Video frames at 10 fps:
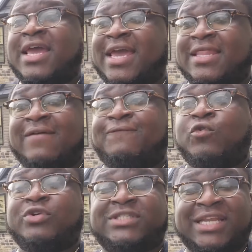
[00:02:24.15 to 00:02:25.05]
and then
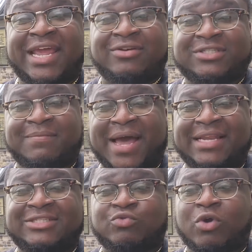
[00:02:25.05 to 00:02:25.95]
force it down
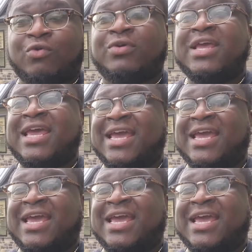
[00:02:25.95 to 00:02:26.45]
somebody's throat.